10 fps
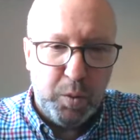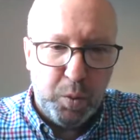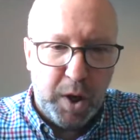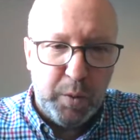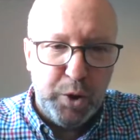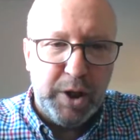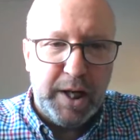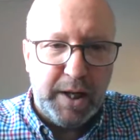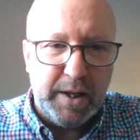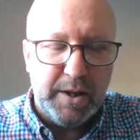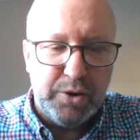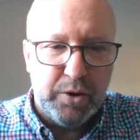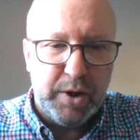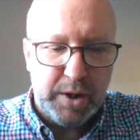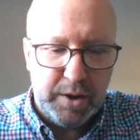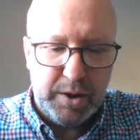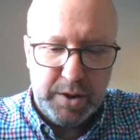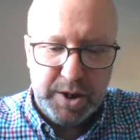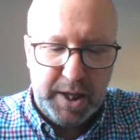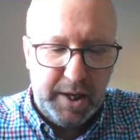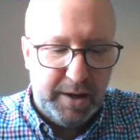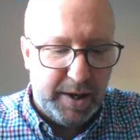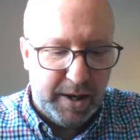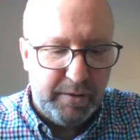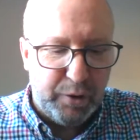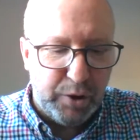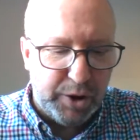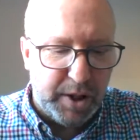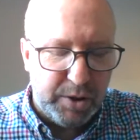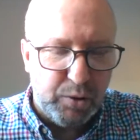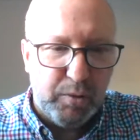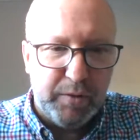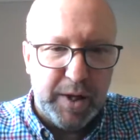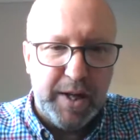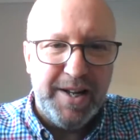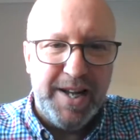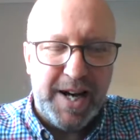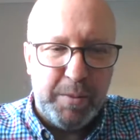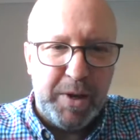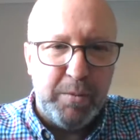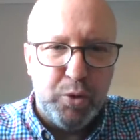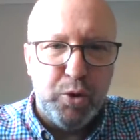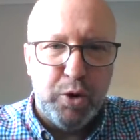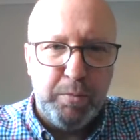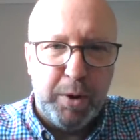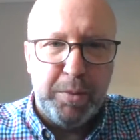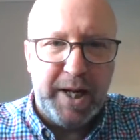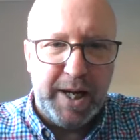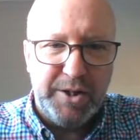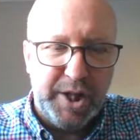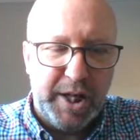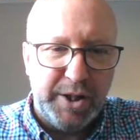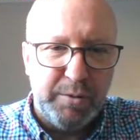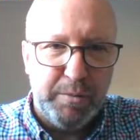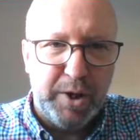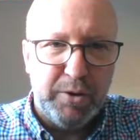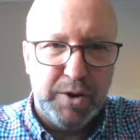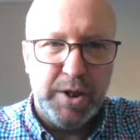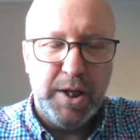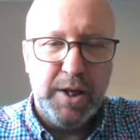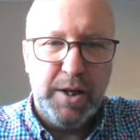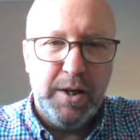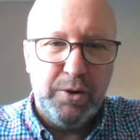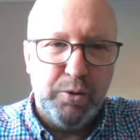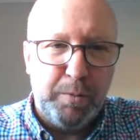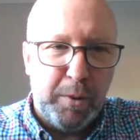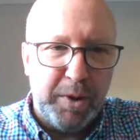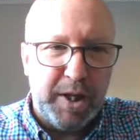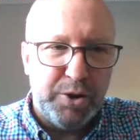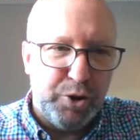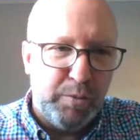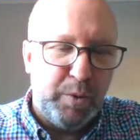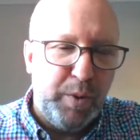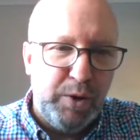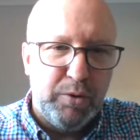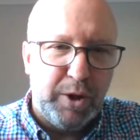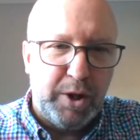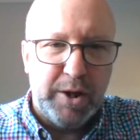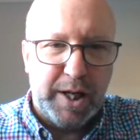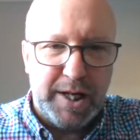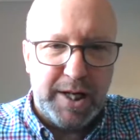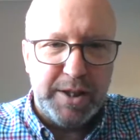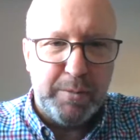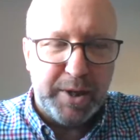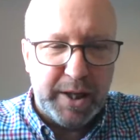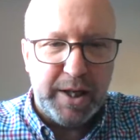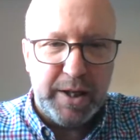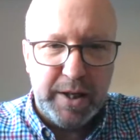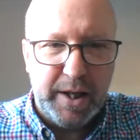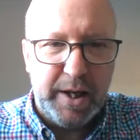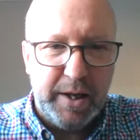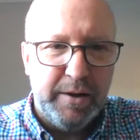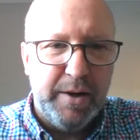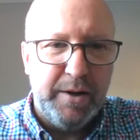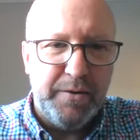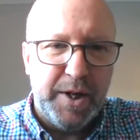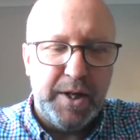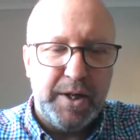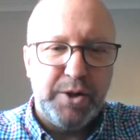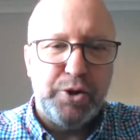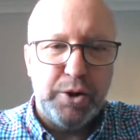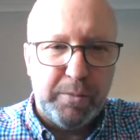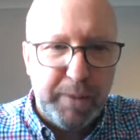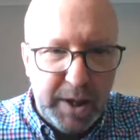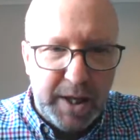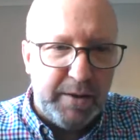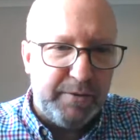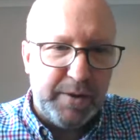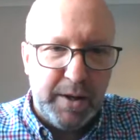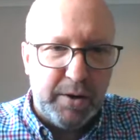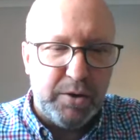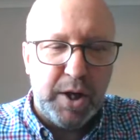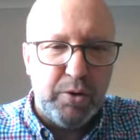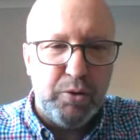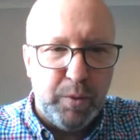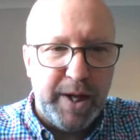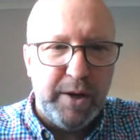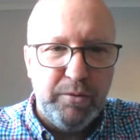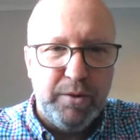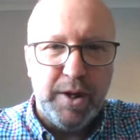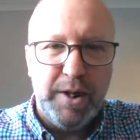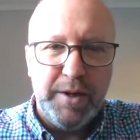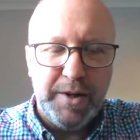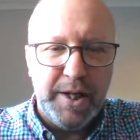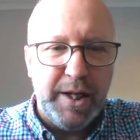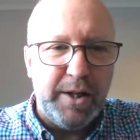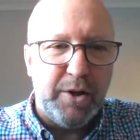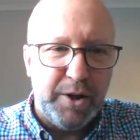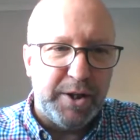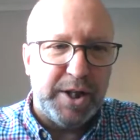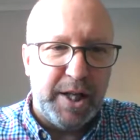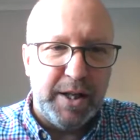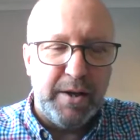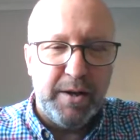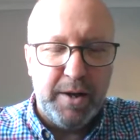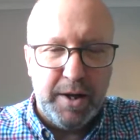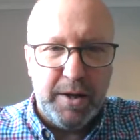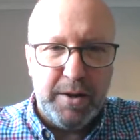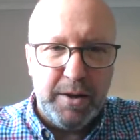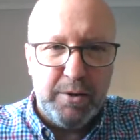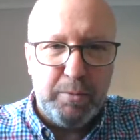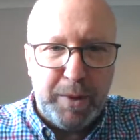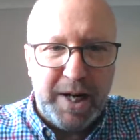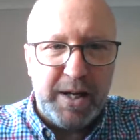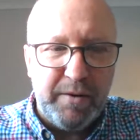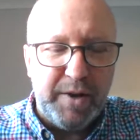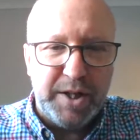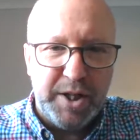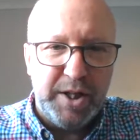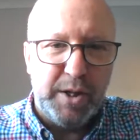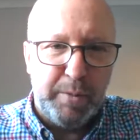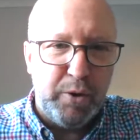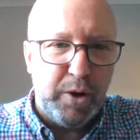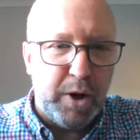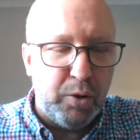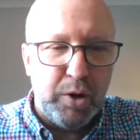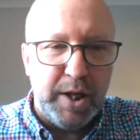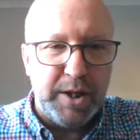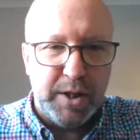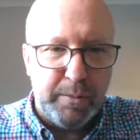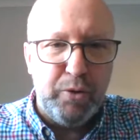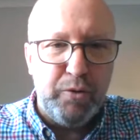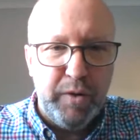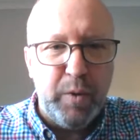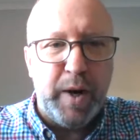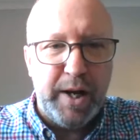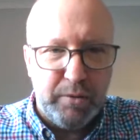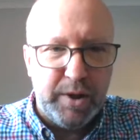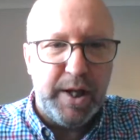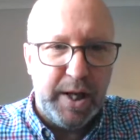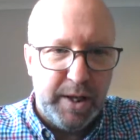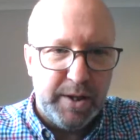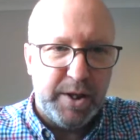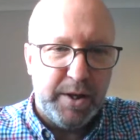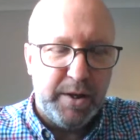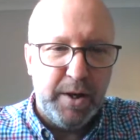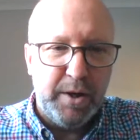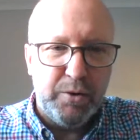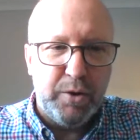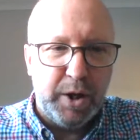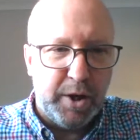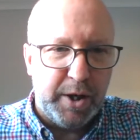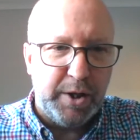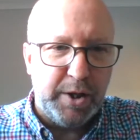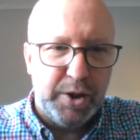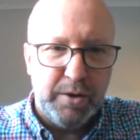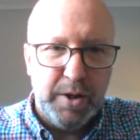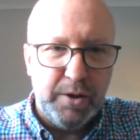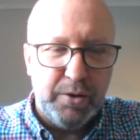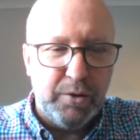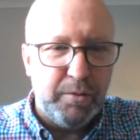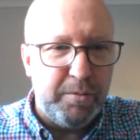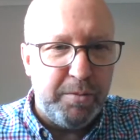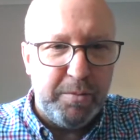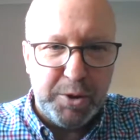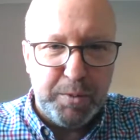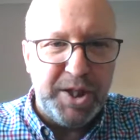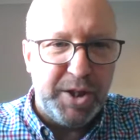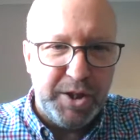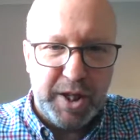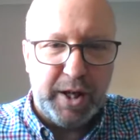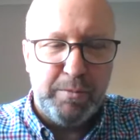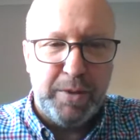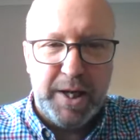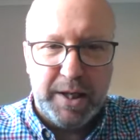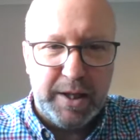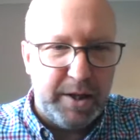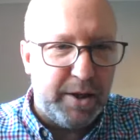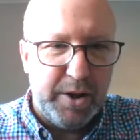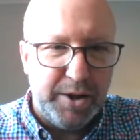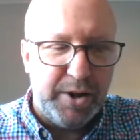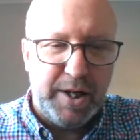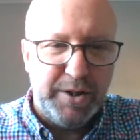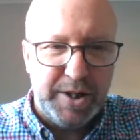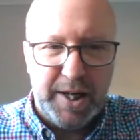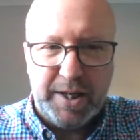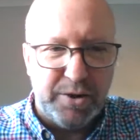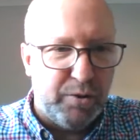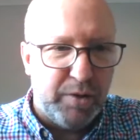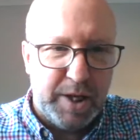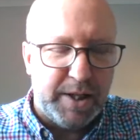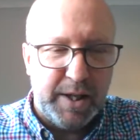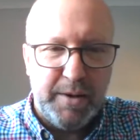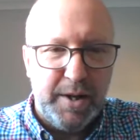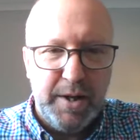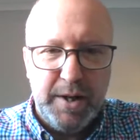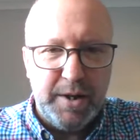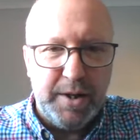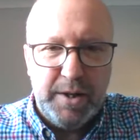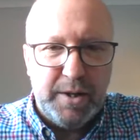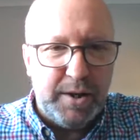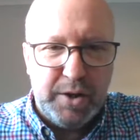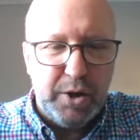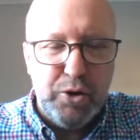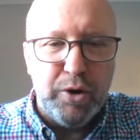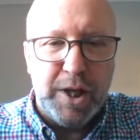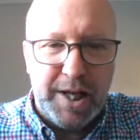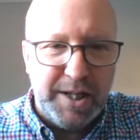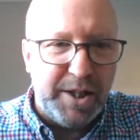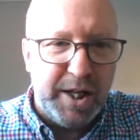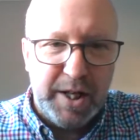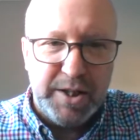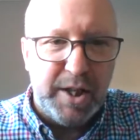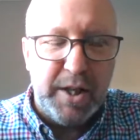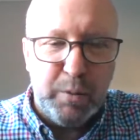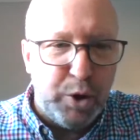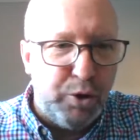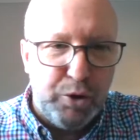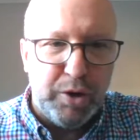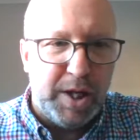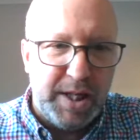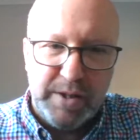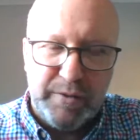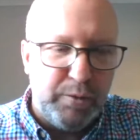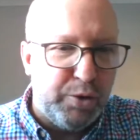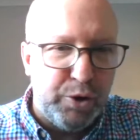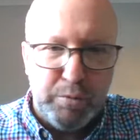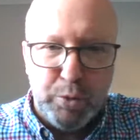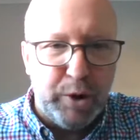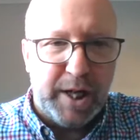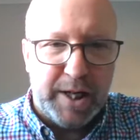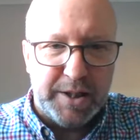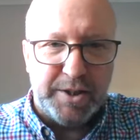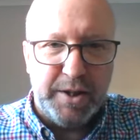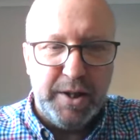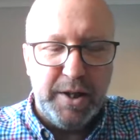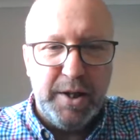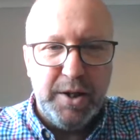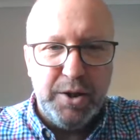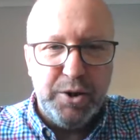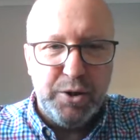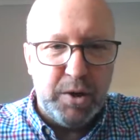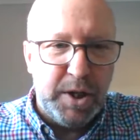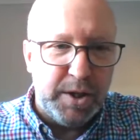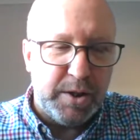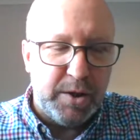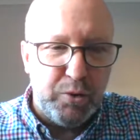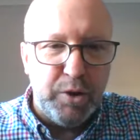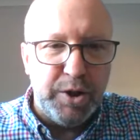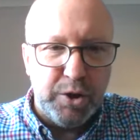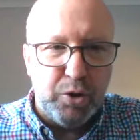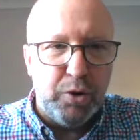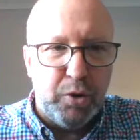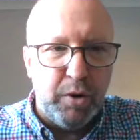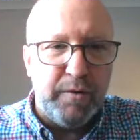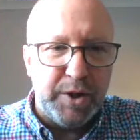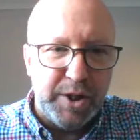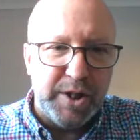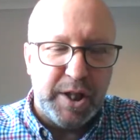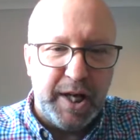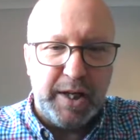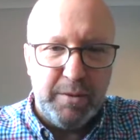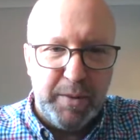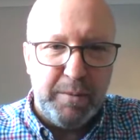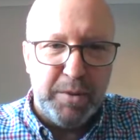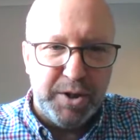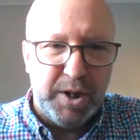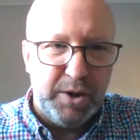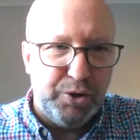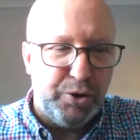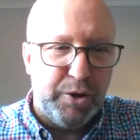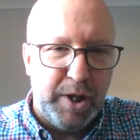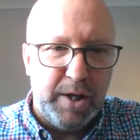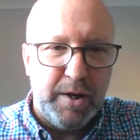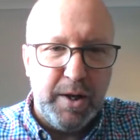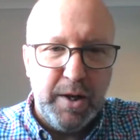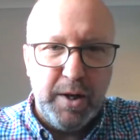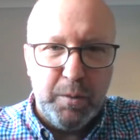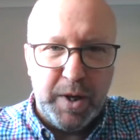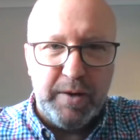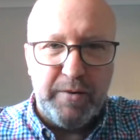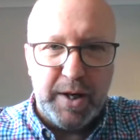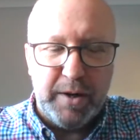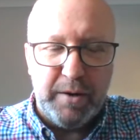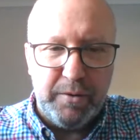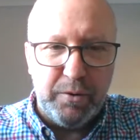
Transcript: What I would like to sort of see in the future is hopefully a bit more on public education, because public assuming we don't cut grass in a particular area that it's just been left to grow wild. They need to understand that the biodiversity is about a lot. It's about rewilding areas and encouraging species to come back and encouraging insects and all that to utilise areas that they wouldn't utilise if it was just mown grass. So it's the onus is on all of us as elected members to ensure that whenever